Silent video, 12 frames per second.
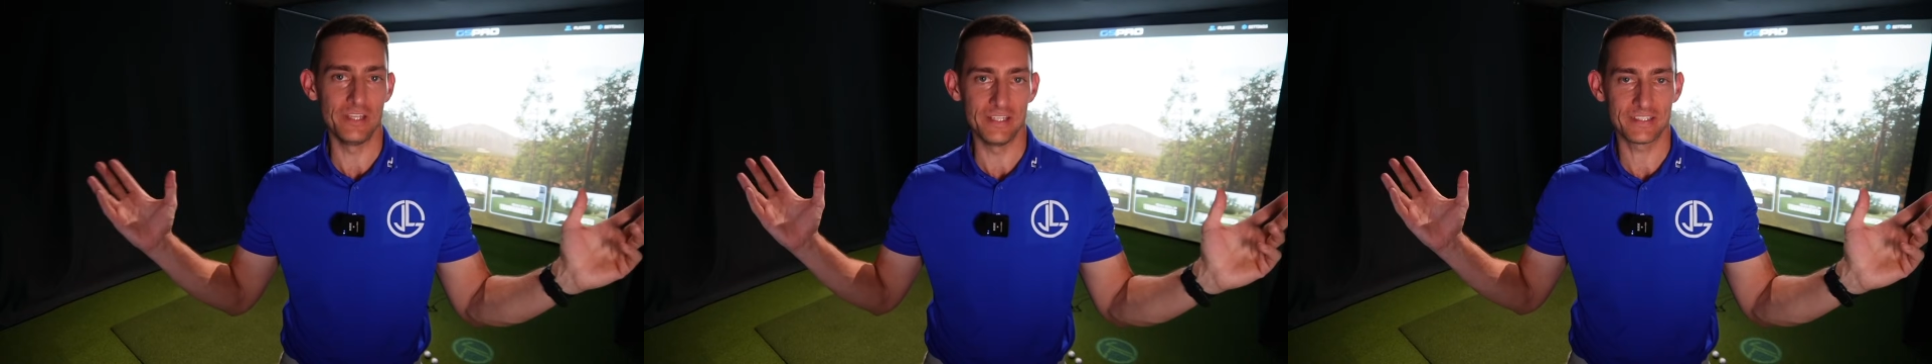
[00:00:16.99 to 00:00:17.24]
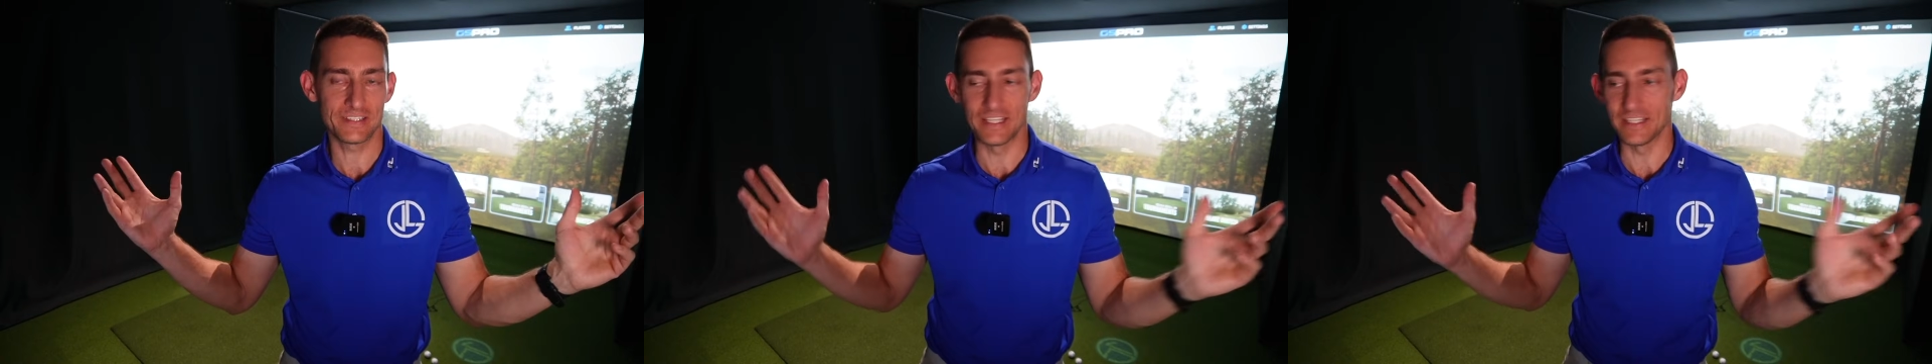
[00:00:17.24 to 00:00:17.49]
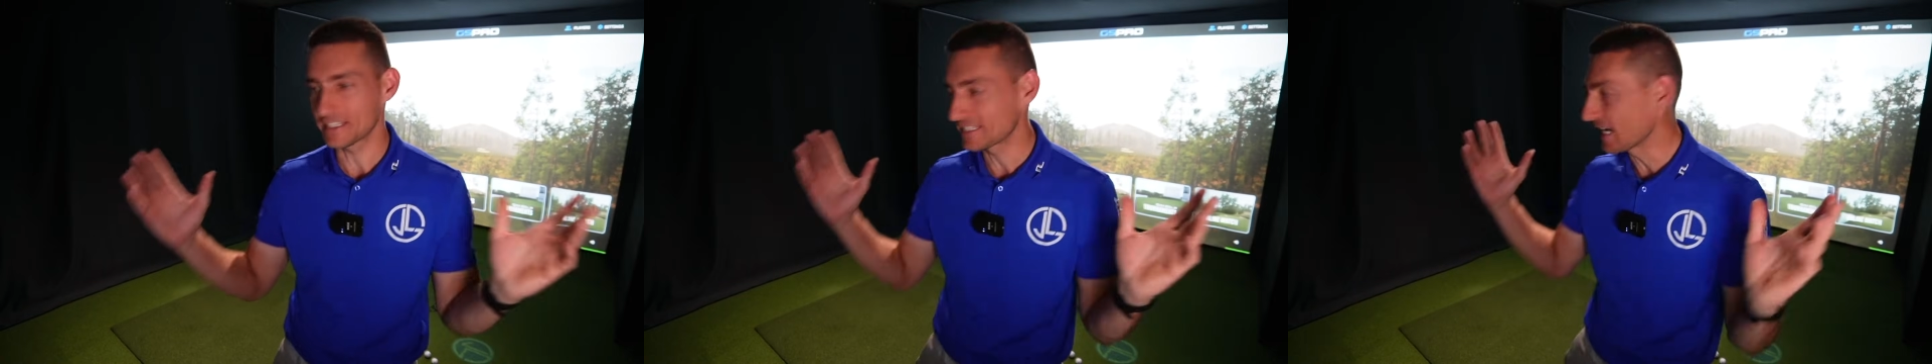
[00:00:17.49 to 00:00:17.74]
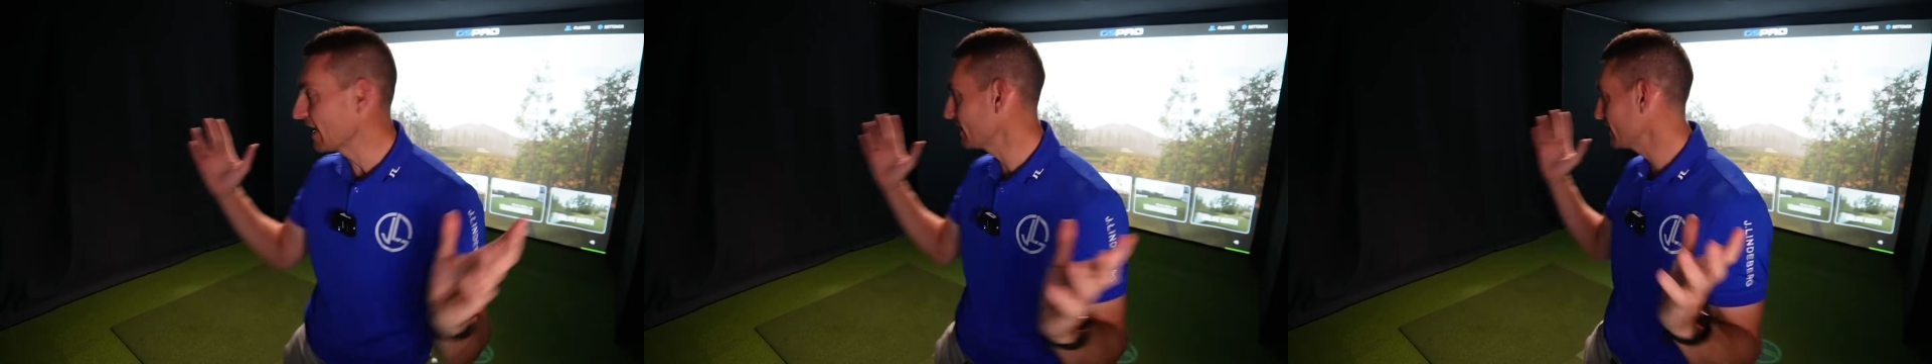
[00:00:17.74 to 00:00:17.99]
this, that
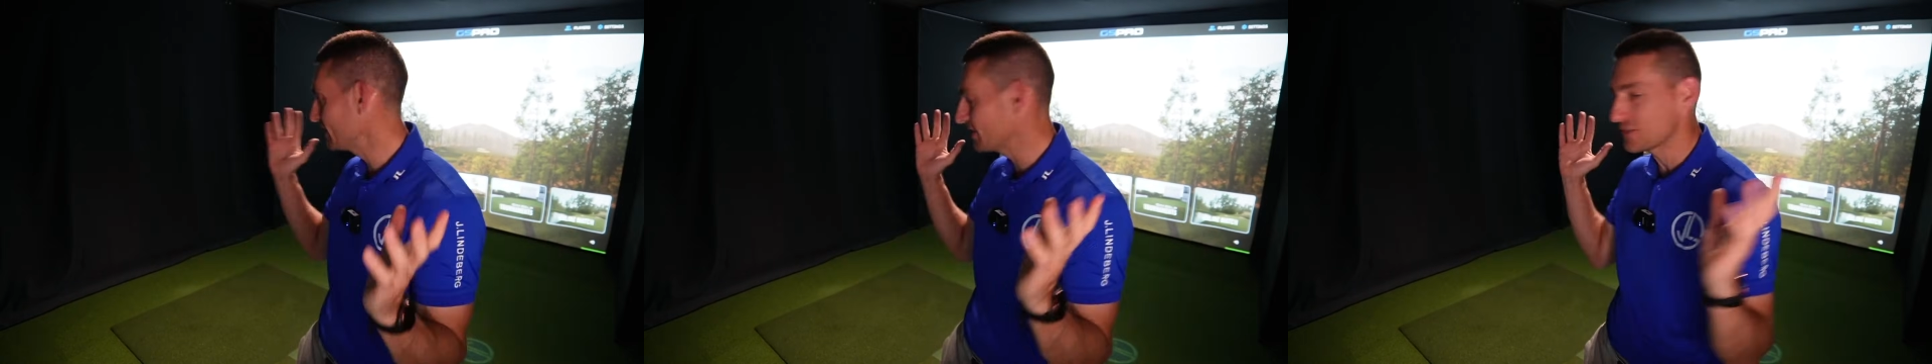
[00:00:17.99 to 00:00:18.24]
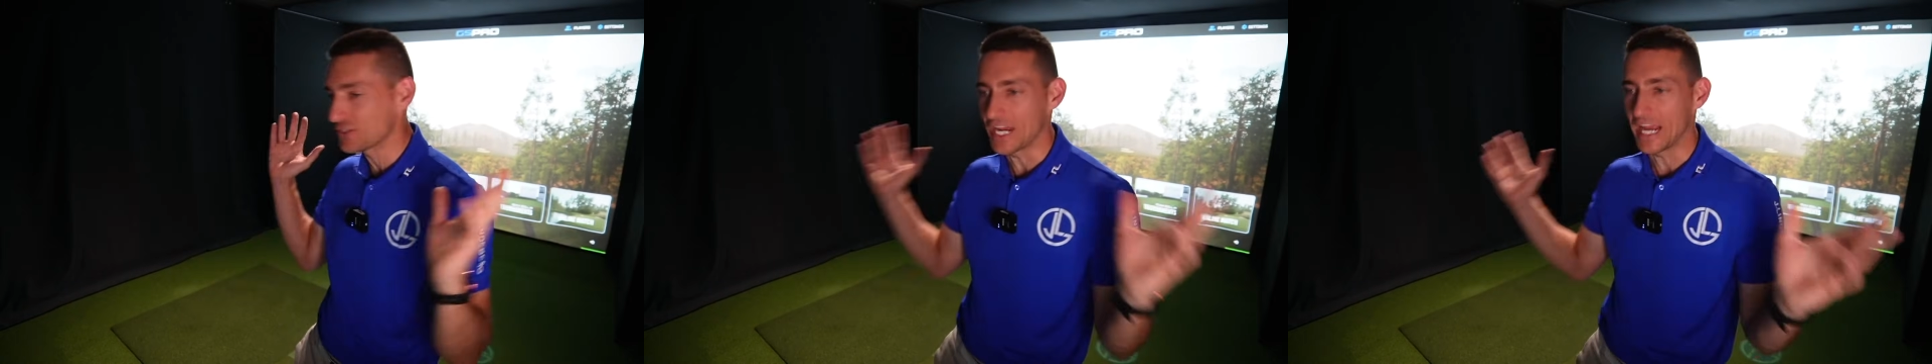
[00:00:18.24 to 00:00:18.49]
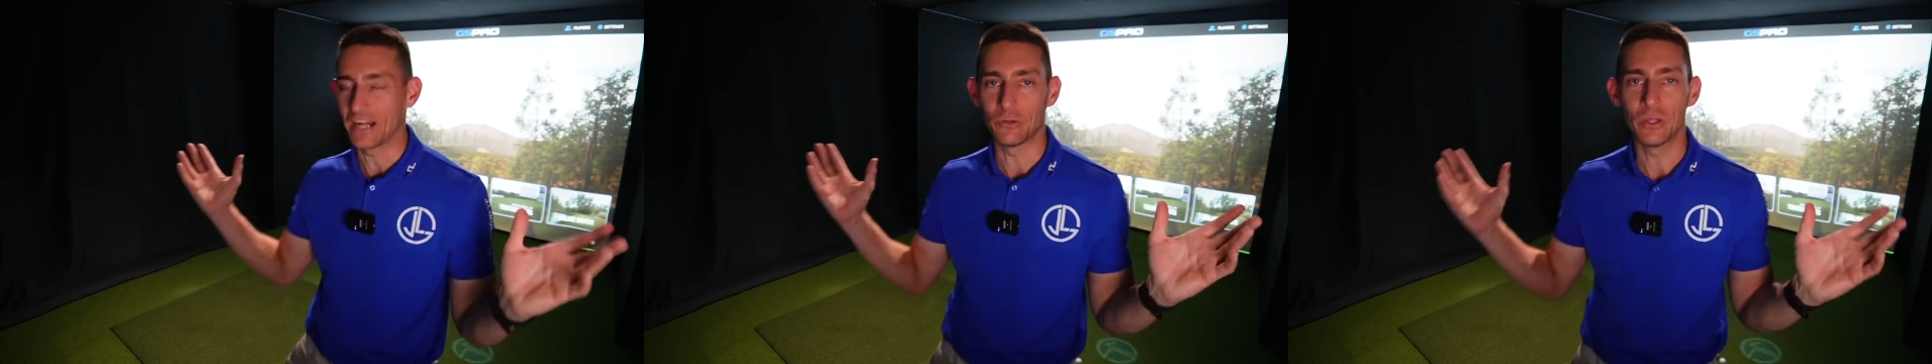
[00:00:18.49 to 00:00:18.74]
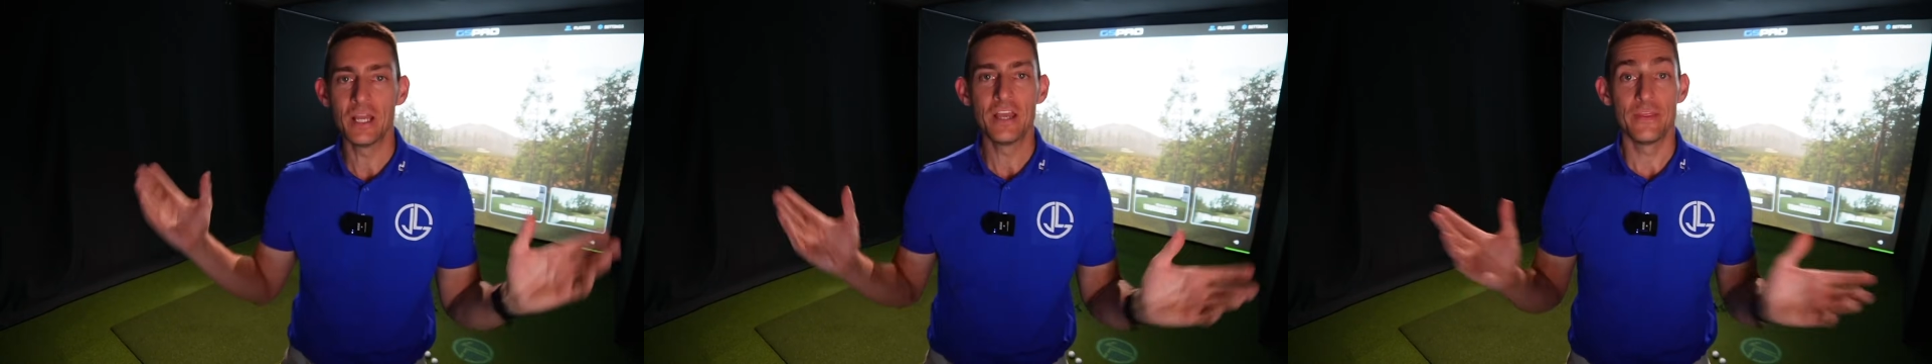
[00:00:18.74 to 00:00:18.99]
started this
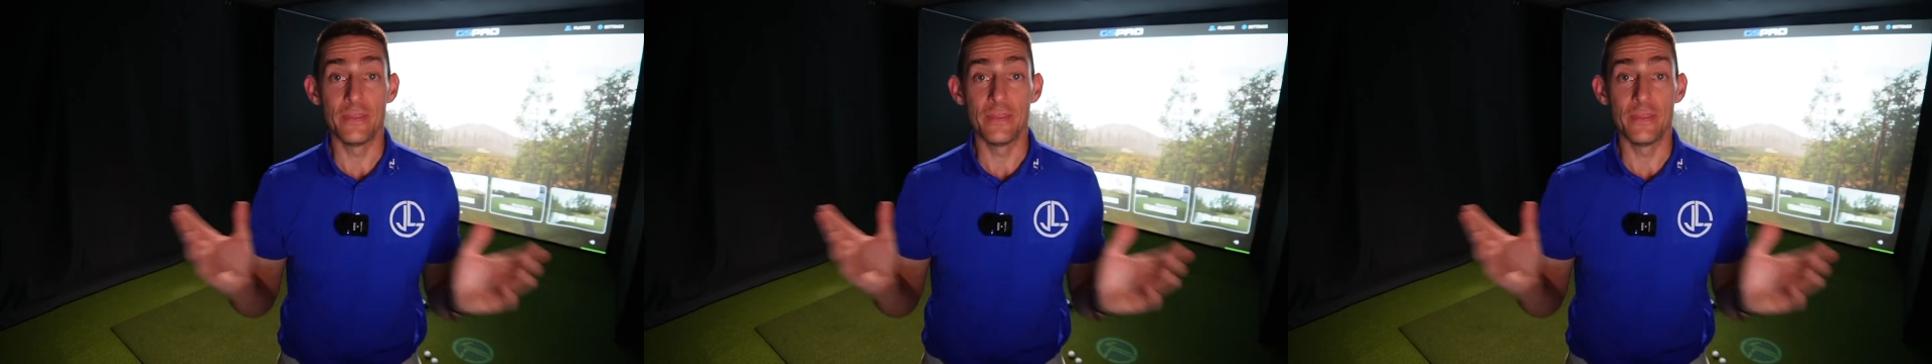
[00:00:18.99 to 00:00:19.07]
channel,